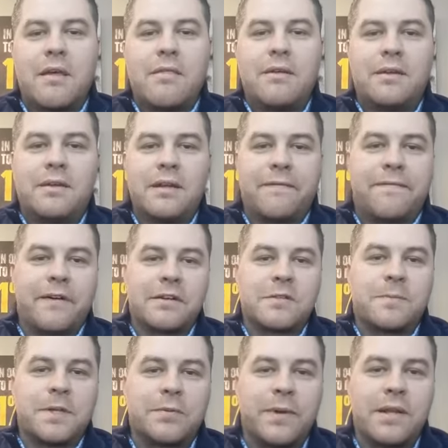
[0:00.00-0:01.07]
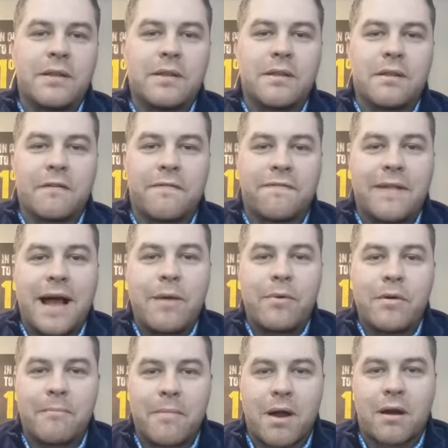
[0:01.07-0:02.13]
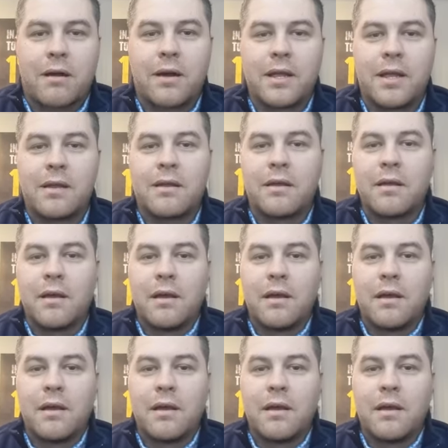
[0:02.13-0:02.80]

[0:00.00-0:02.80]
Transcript: the difference between the flywheel marketing